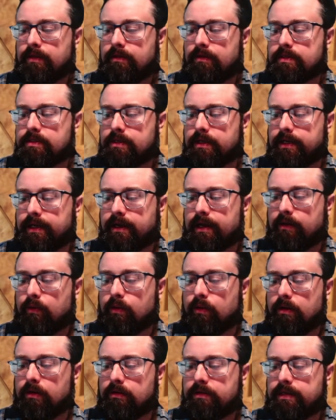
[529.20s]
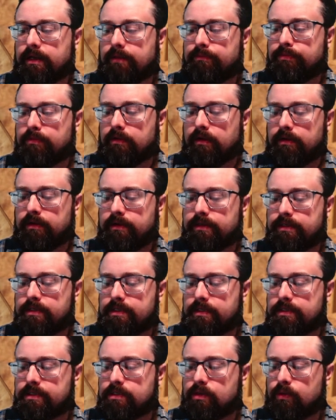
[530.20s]
It's like our Templar
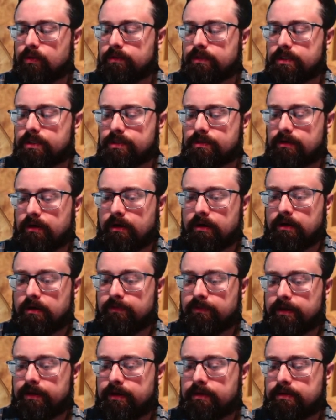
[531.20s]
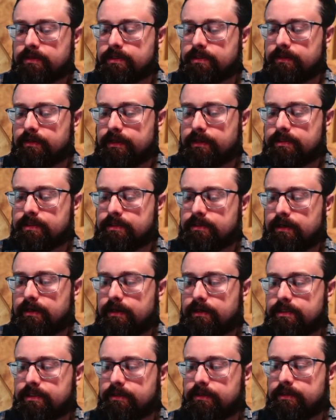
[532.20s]
is holding strong over there, so that's
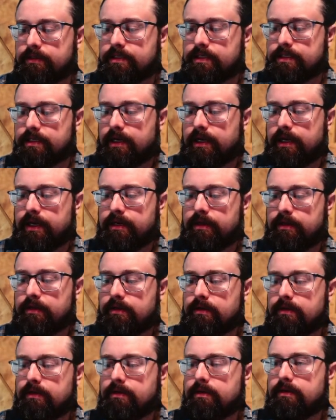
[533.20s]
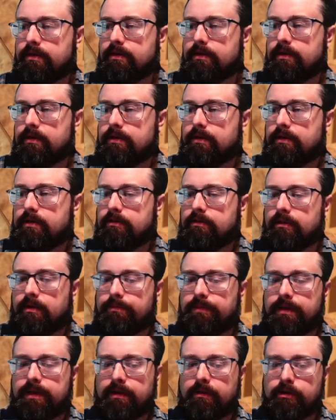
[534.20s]
a good sign.
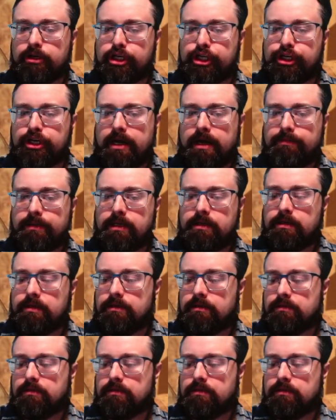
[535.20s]
Drop in our Shaman.